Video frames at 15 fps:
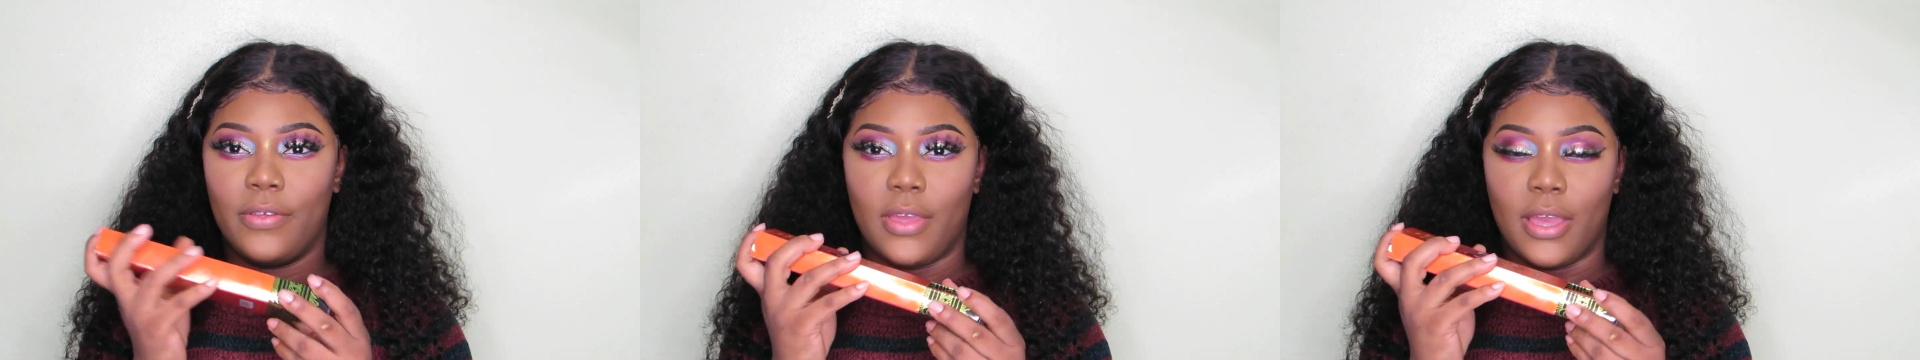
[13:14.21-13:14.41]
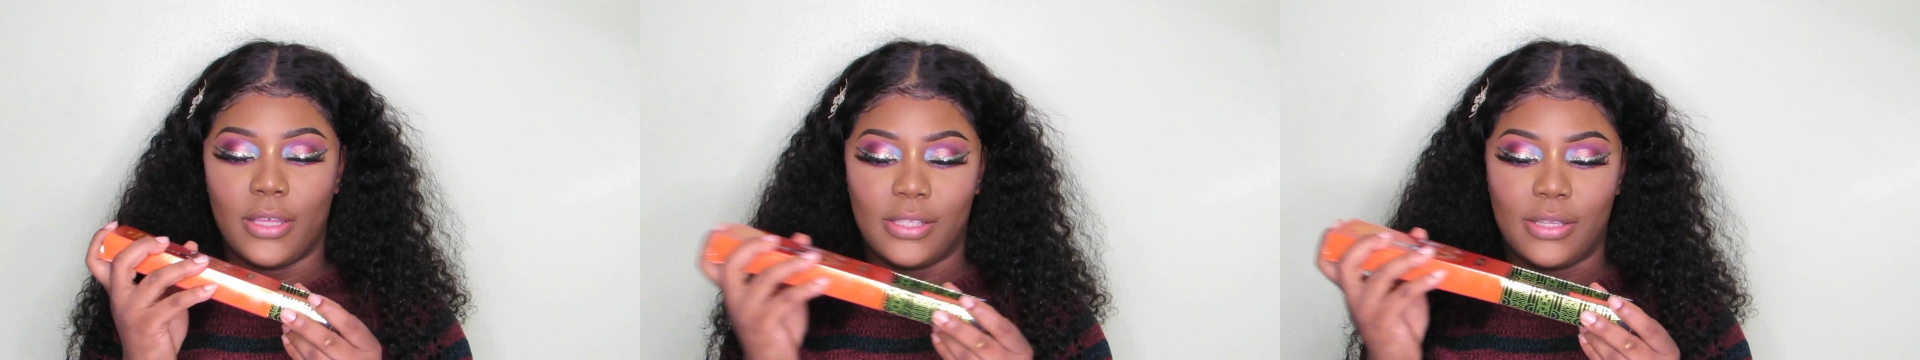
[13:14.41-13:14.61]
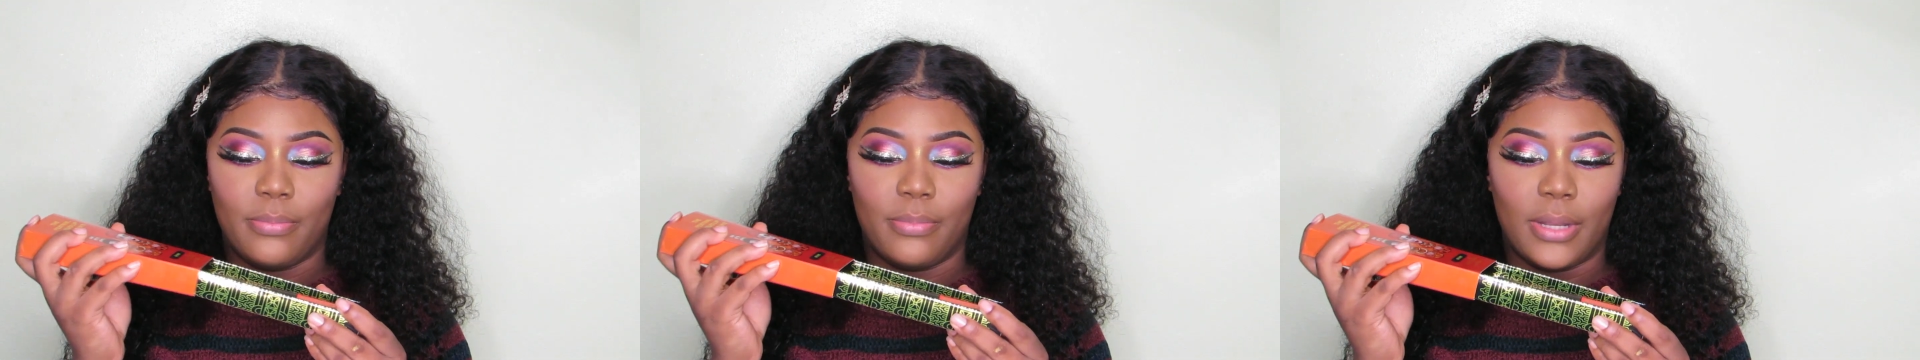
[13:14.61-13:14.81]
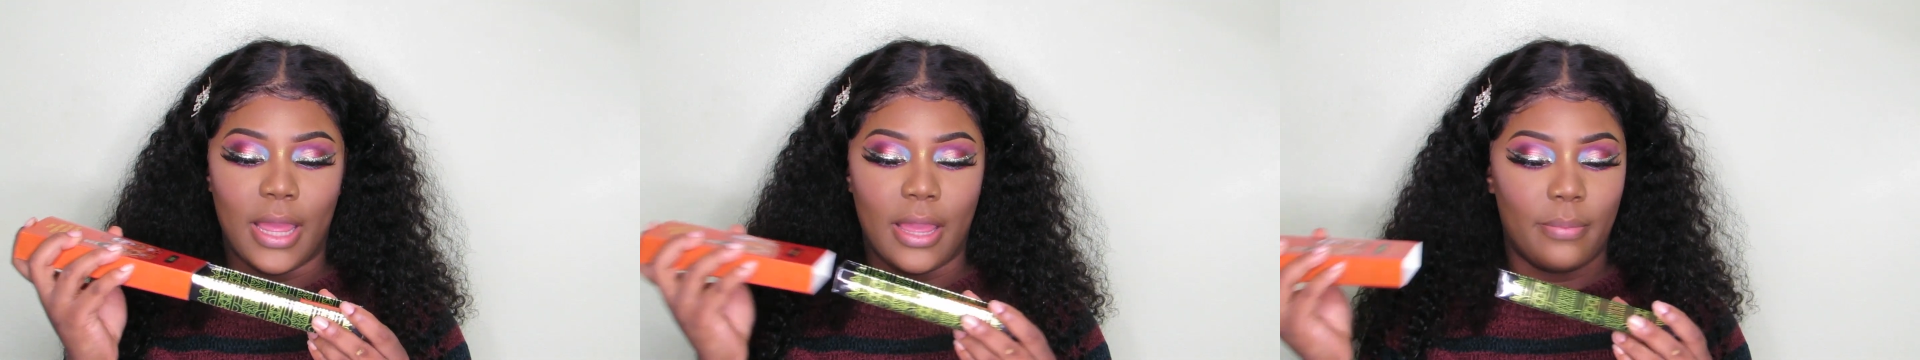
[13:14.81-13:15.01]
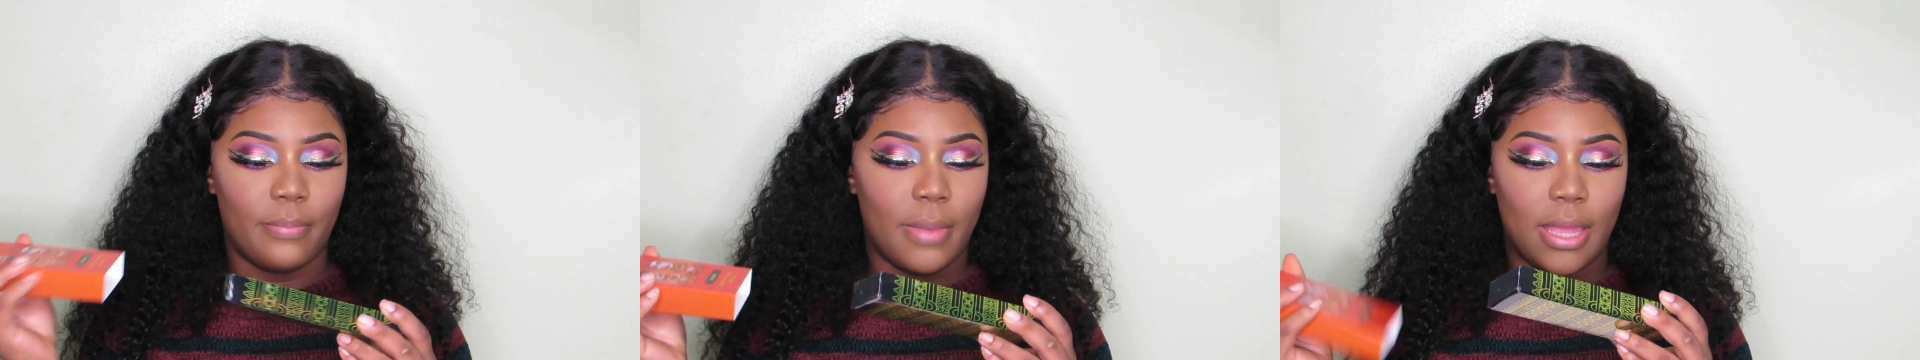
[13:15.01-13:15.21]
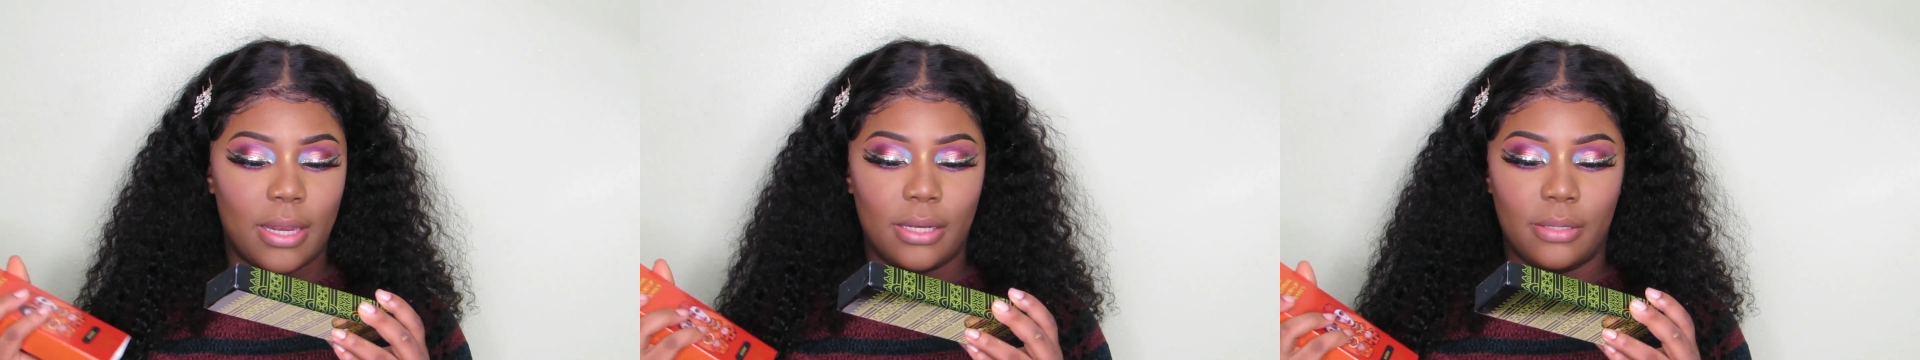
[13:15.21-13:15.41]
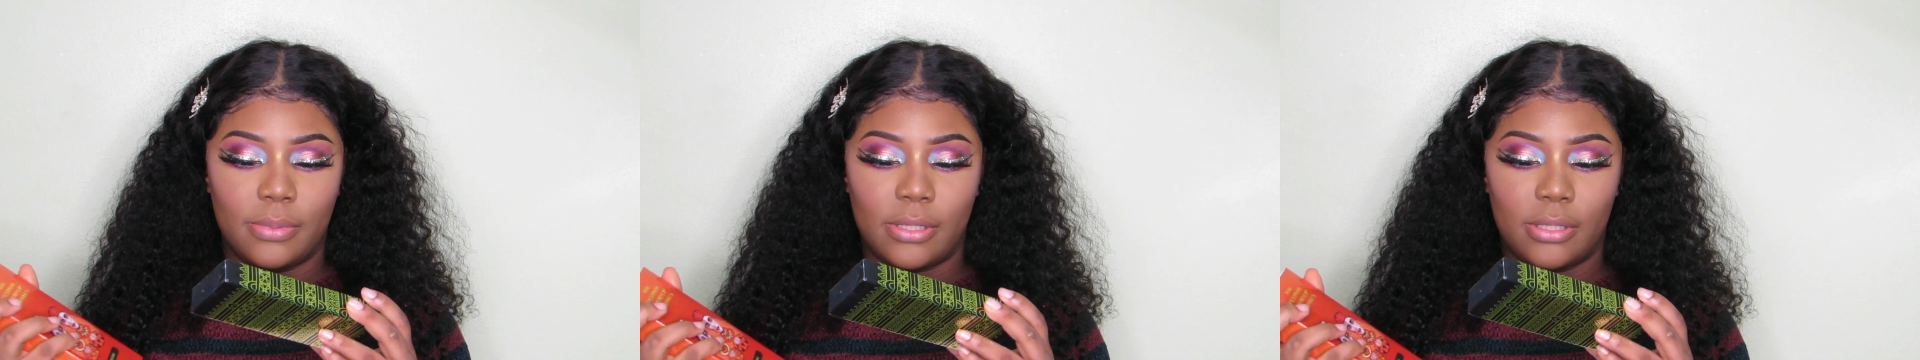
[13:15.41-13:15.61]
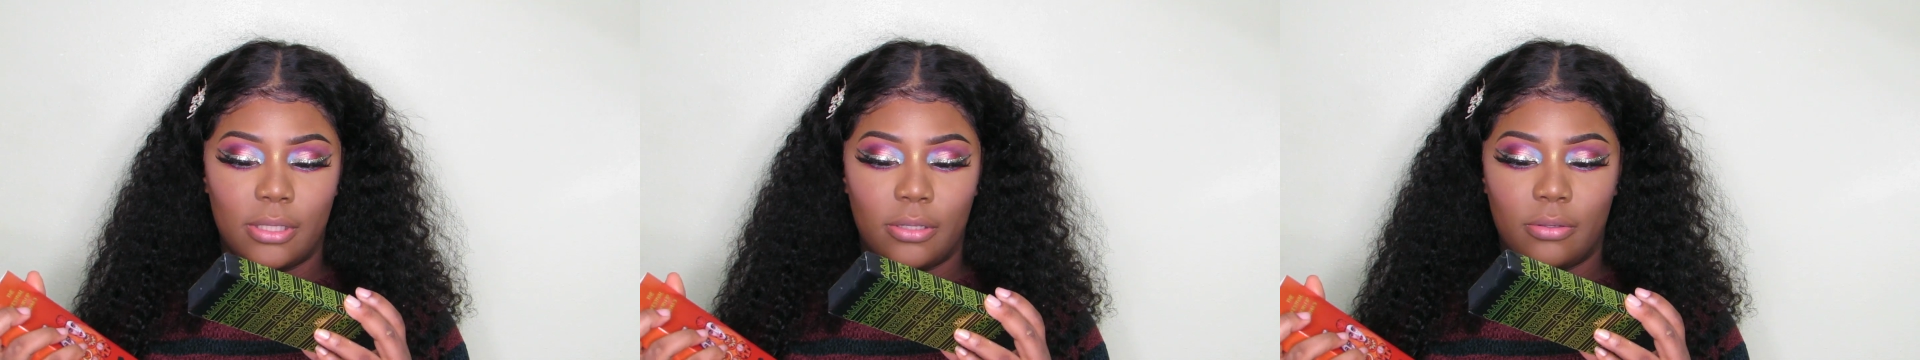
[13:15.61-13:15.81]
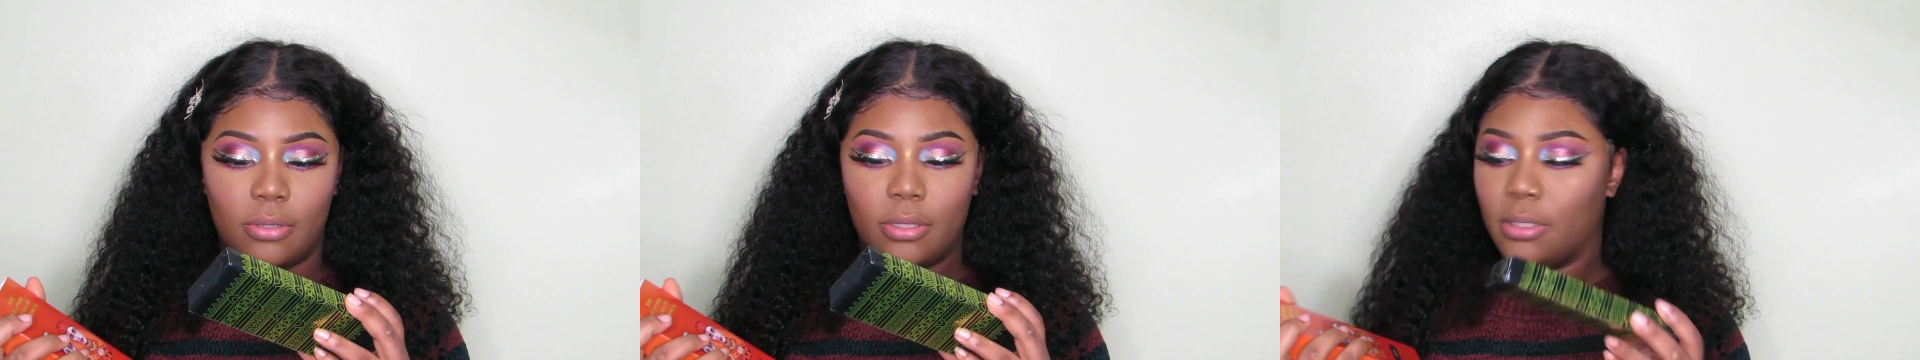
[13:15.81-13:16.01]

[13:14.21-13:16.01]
Yeah, it's a black matte lipstick.